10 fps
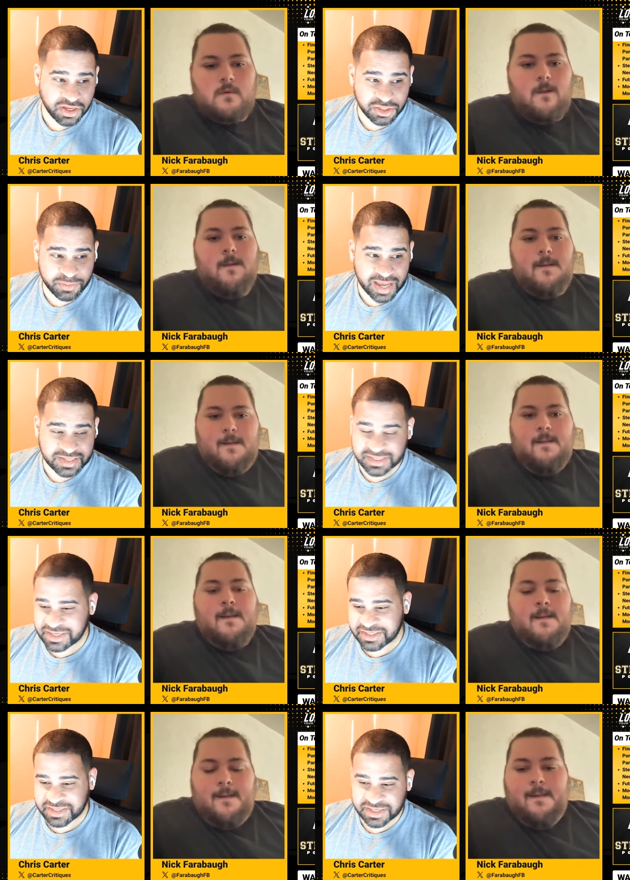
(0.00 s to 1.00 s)
Speaker 1: this past
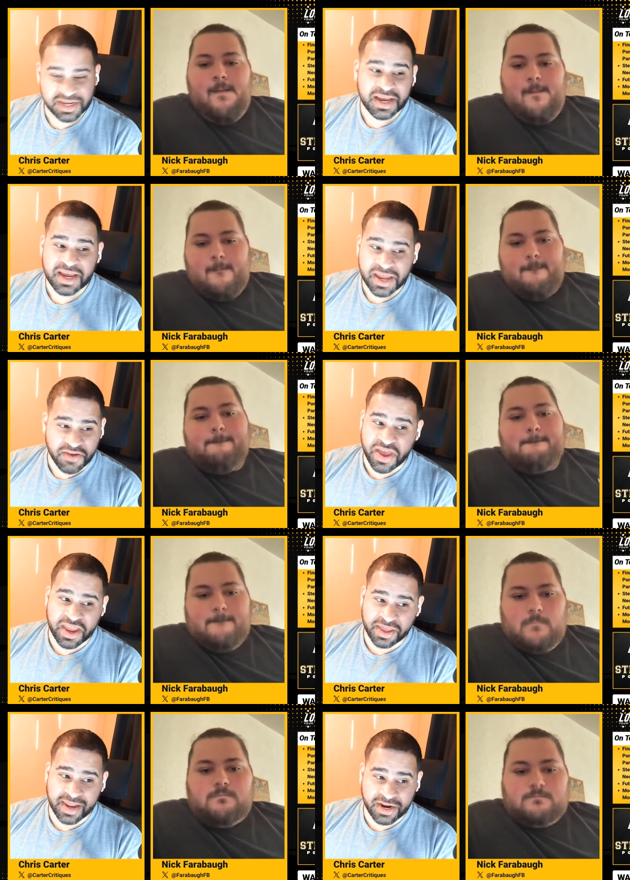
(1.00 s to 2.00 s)
season. If they
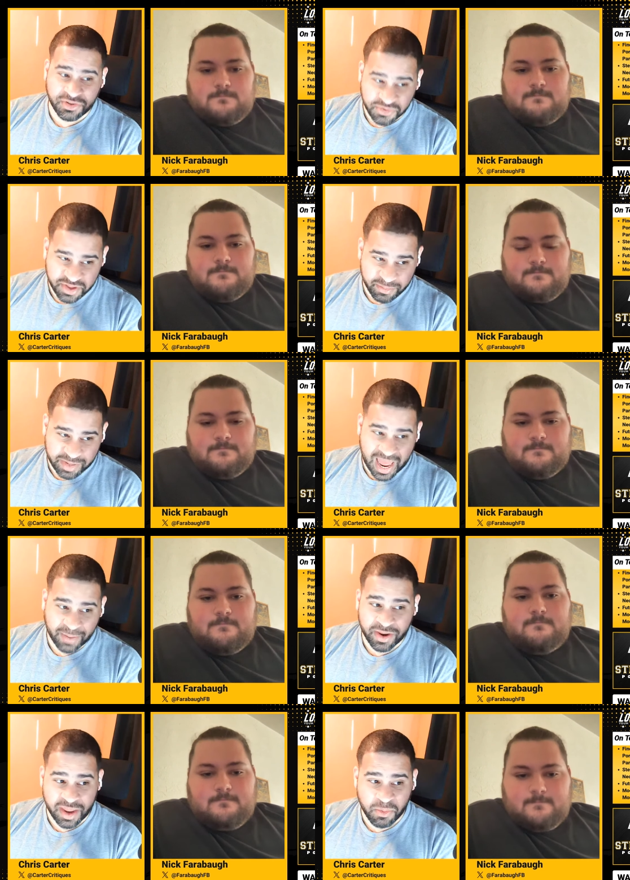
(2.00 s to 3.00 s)
could land Julian
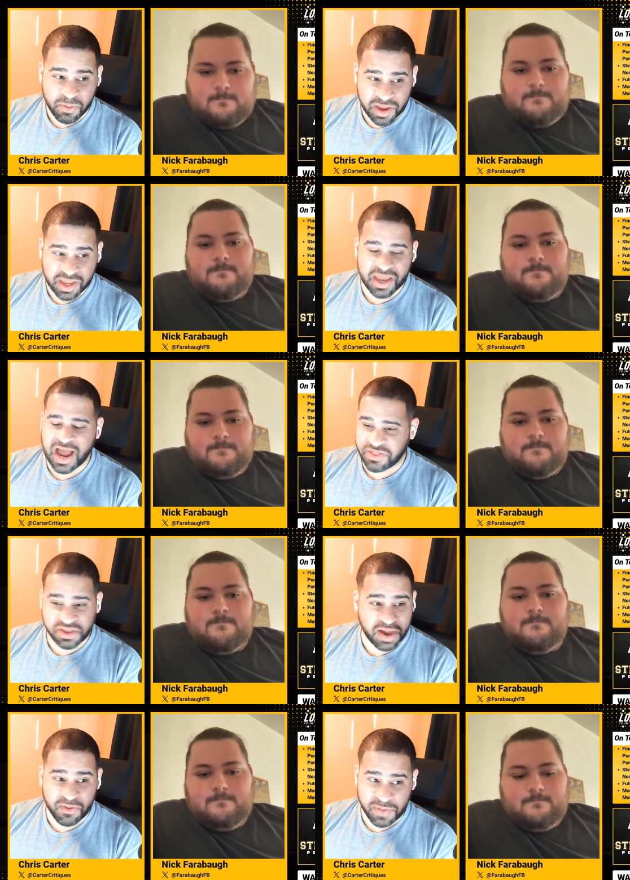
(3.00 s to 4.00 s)
Blackmon, him with Minkah, I think
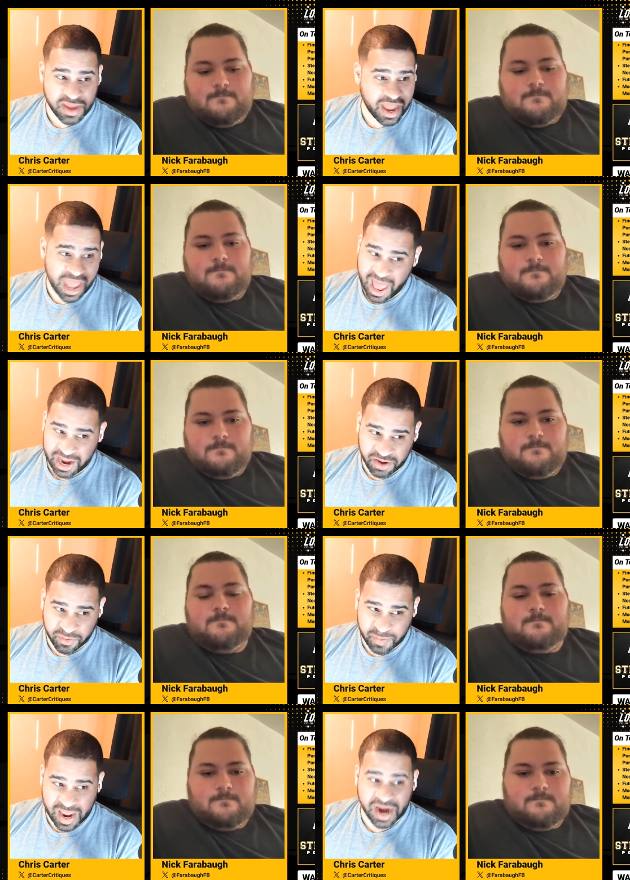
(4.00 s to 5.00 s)
that would be a heck of a
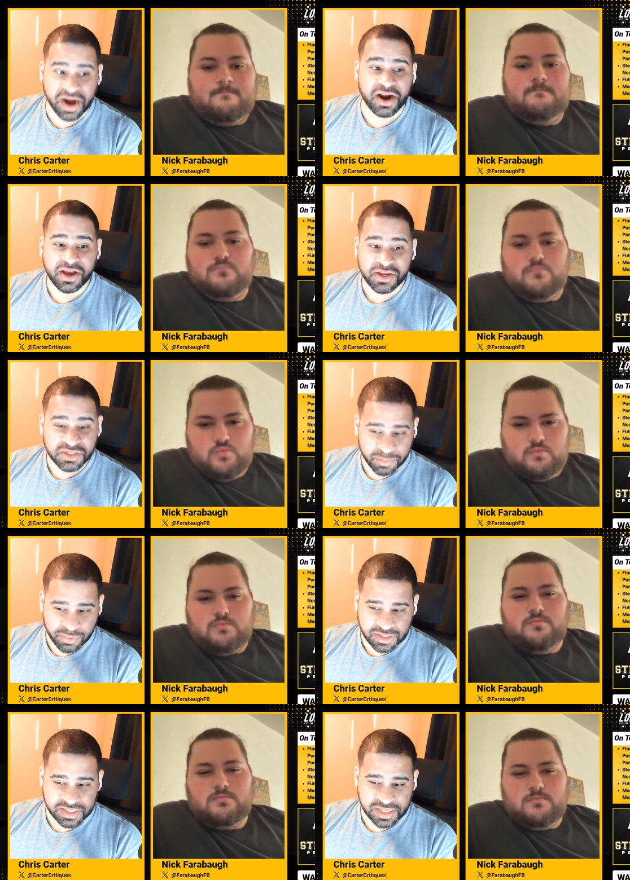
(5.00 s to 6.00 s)
pair to
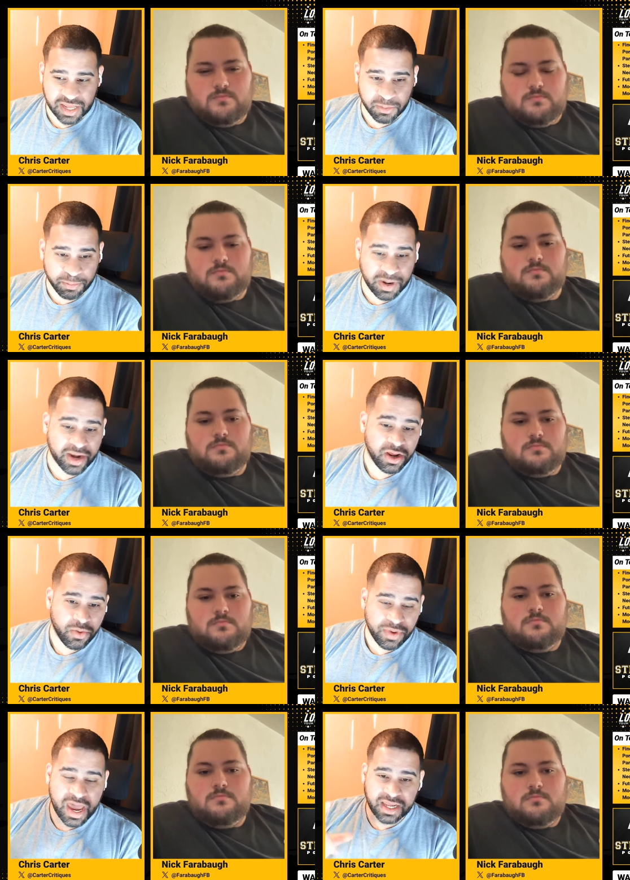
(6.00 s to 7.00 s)
put together. But
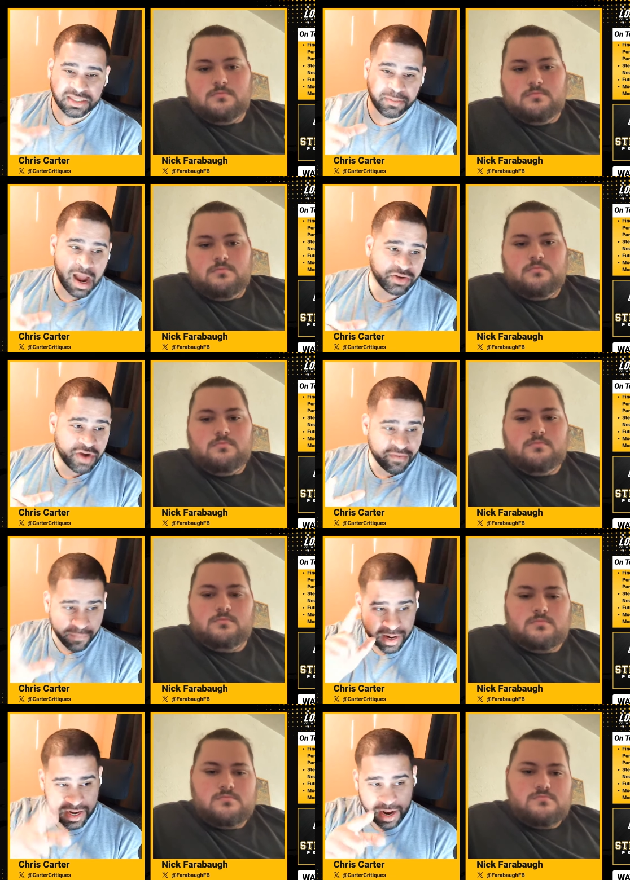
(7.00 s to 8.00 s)
we got to get to mock draft
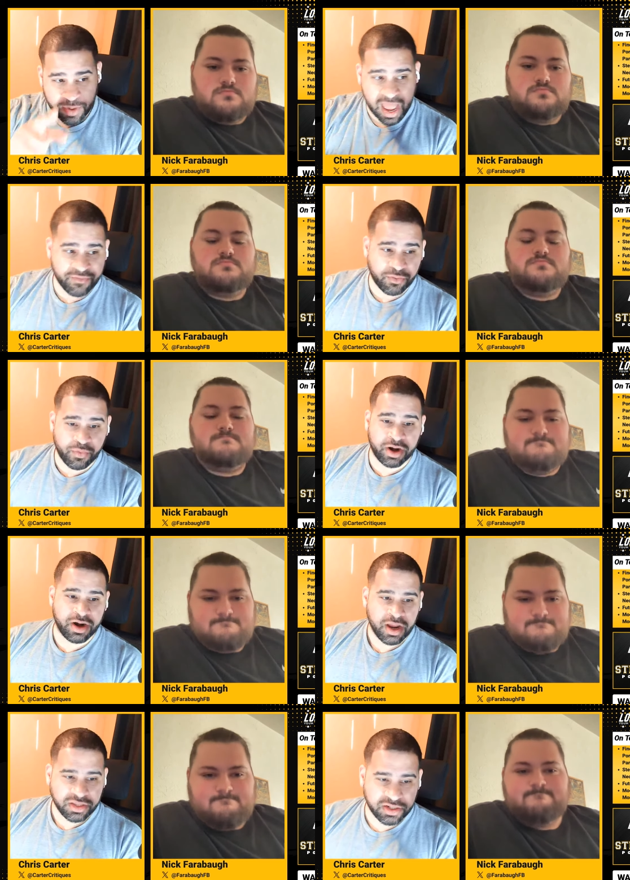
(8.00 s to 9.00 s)
Monday. We have a winner
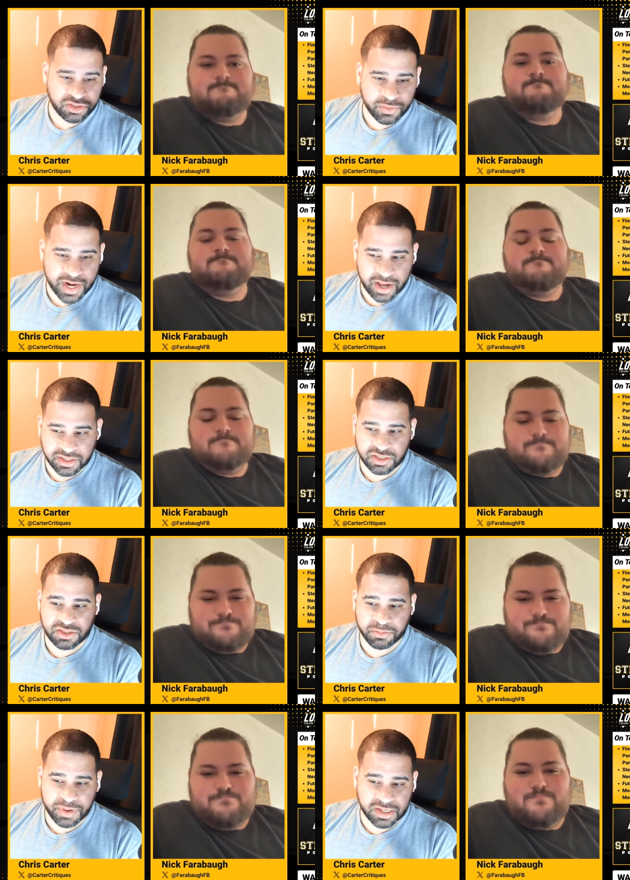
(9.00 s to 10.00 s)
to, to announce and
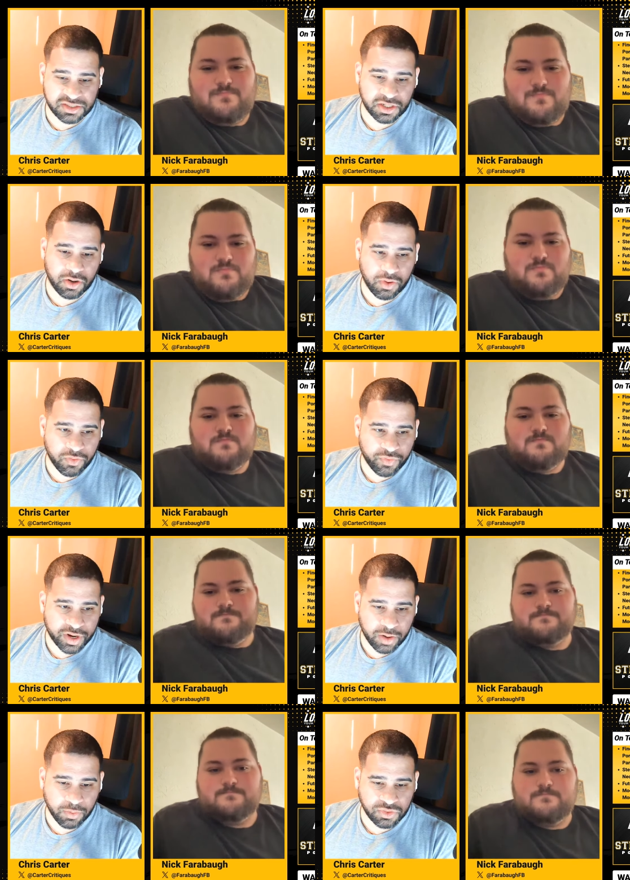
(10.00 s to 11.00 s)
some picks to go over
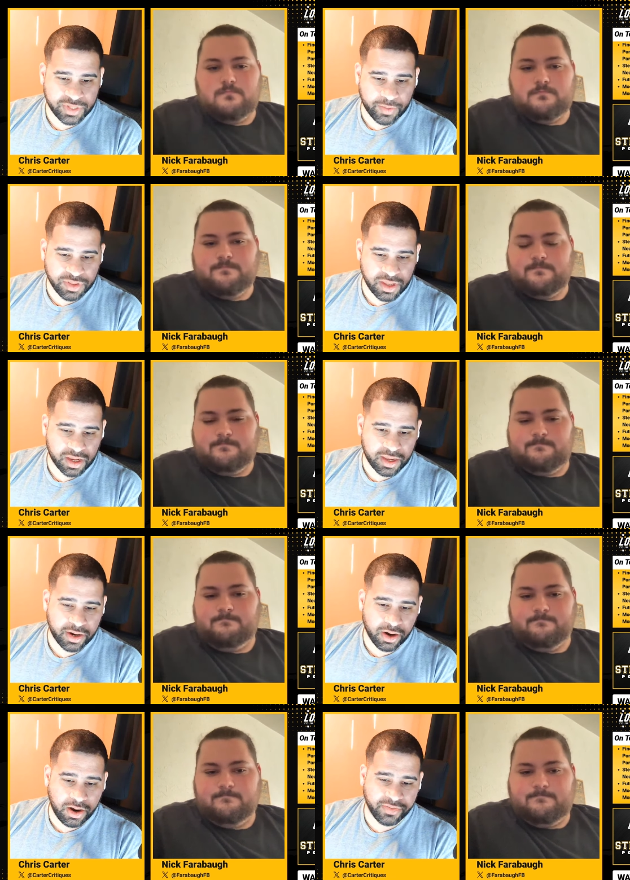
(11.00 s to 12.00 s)
here. We'll do that with Nick
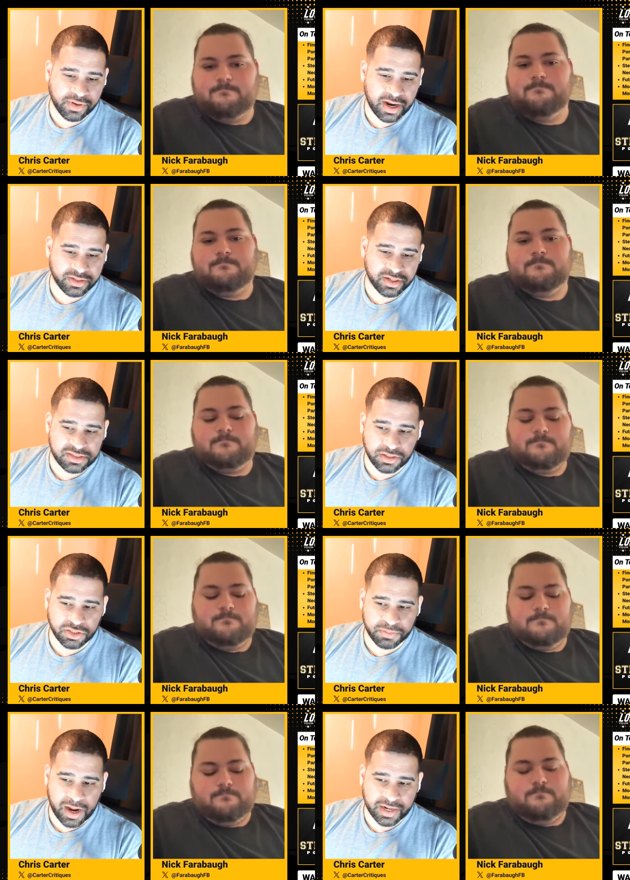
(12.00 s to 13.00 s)
here on the Locked On
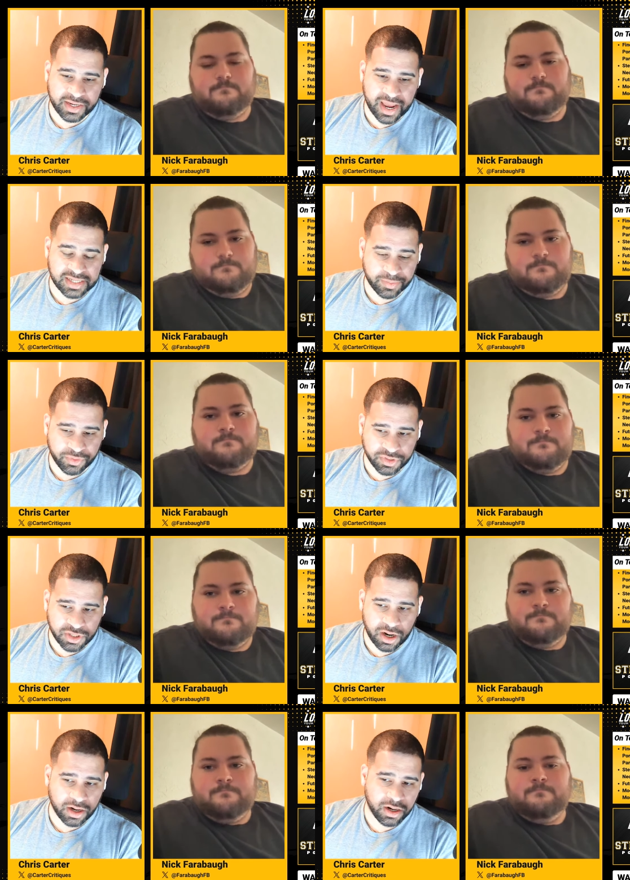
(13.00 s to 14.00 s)
Steelers podcast. I'm Chris
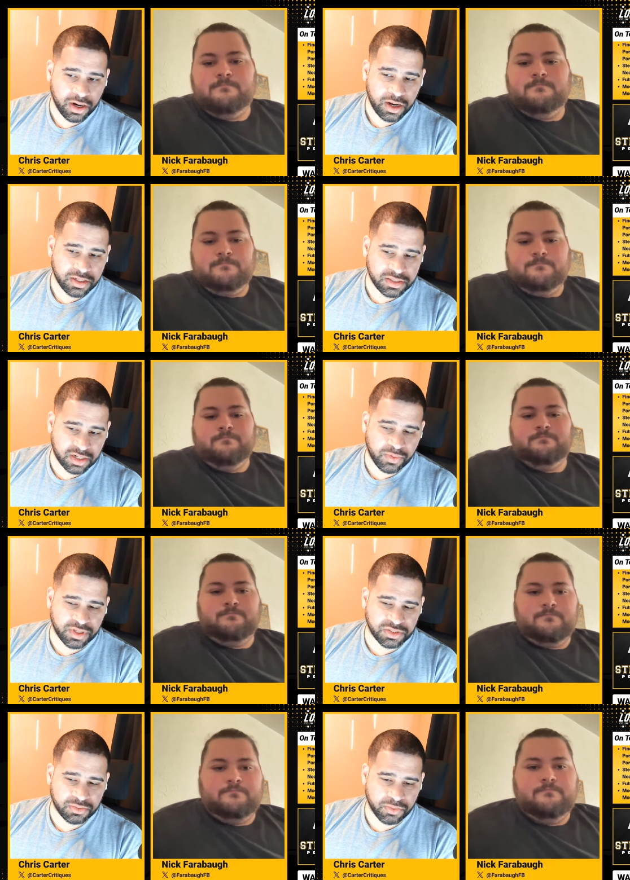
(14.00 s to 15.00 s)
Carter. Stick with
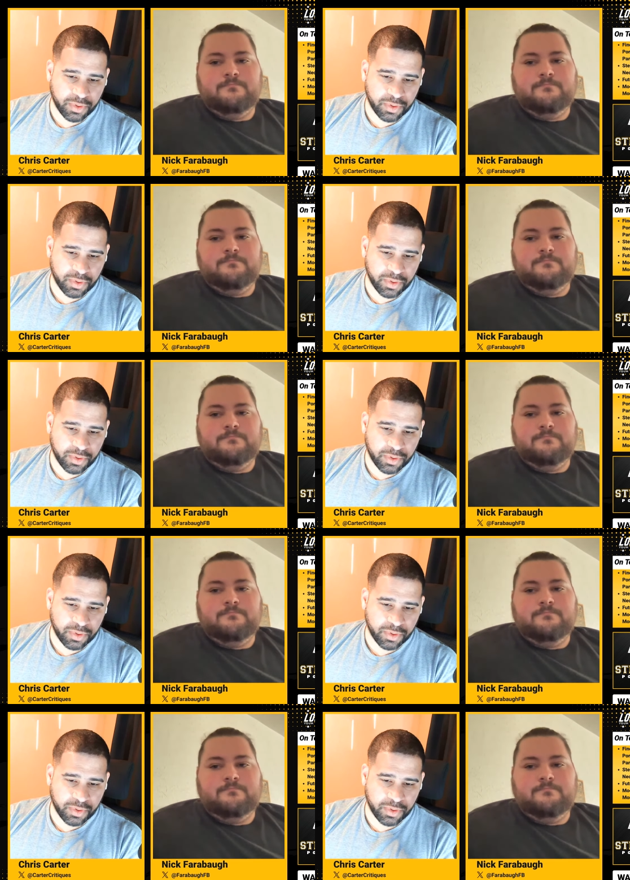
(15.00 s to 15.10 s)
us. We'll be